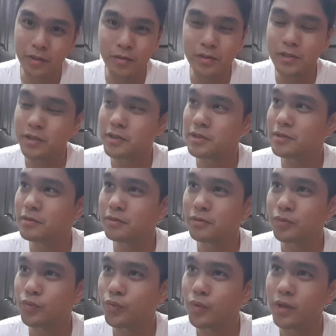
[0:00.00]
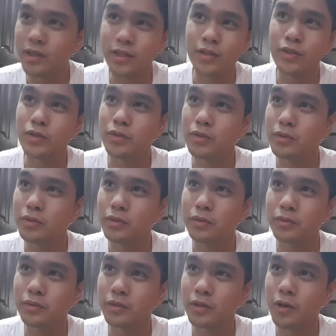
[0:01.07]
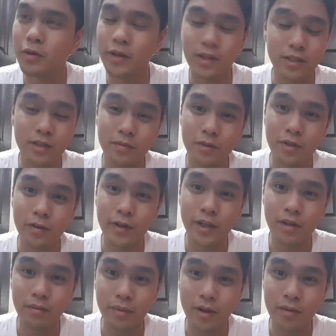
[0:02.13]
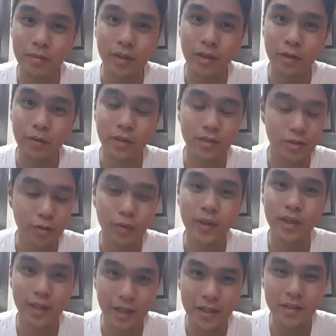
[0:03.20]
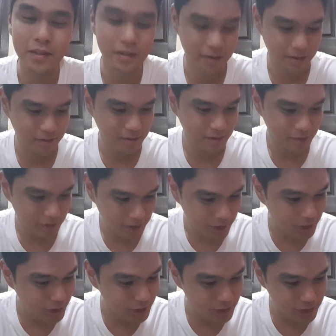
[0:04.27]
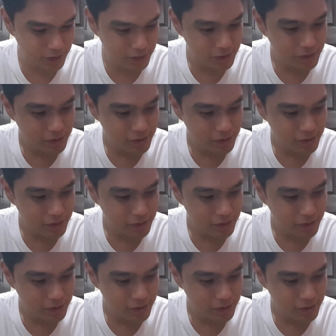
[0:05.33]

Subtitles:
just wanted to go get some Korean barbecue, and so we did. It's